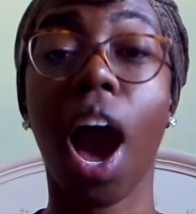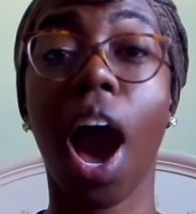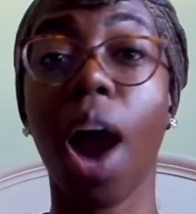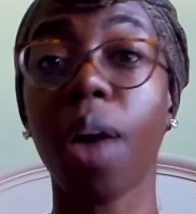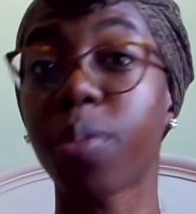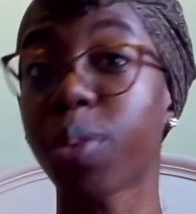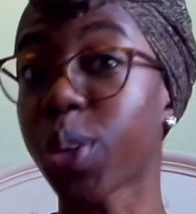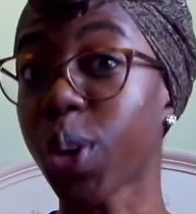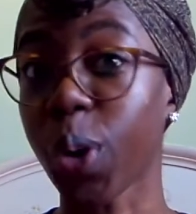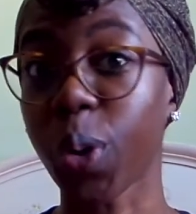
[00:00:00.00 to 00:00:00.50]

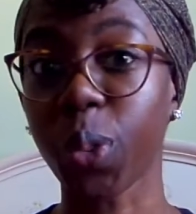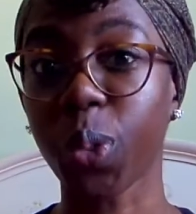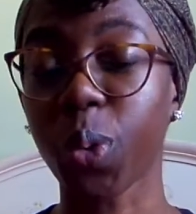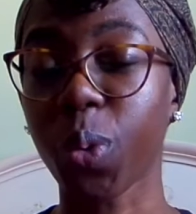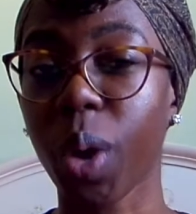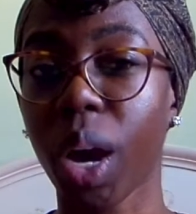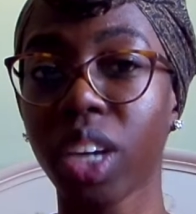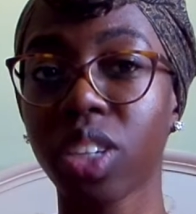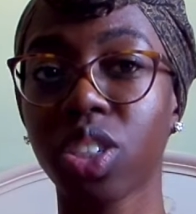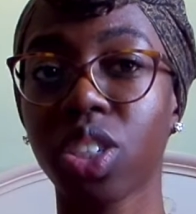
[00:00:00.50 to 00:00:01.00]
I would go
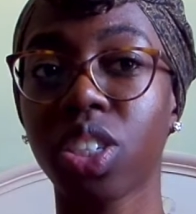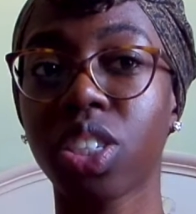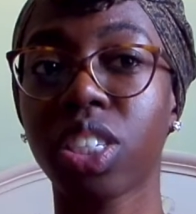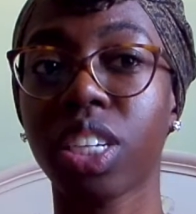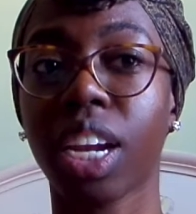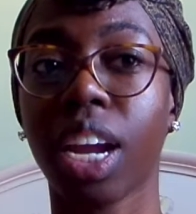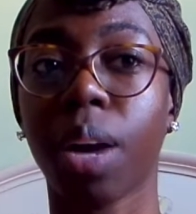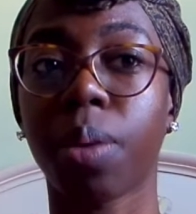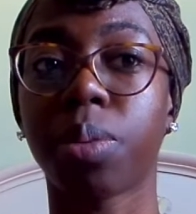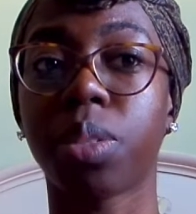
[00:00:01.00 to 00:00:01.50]
through
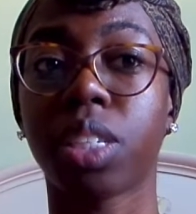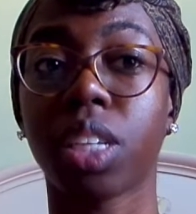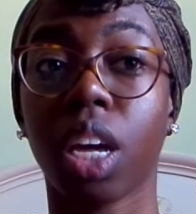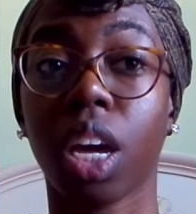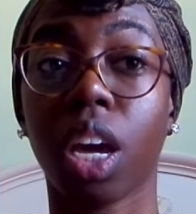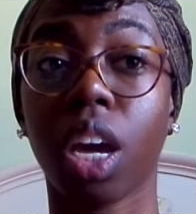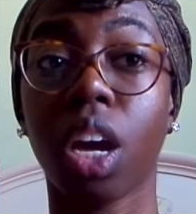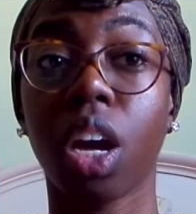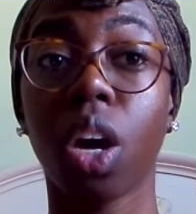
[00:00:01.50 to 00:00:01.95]
questions and I would say,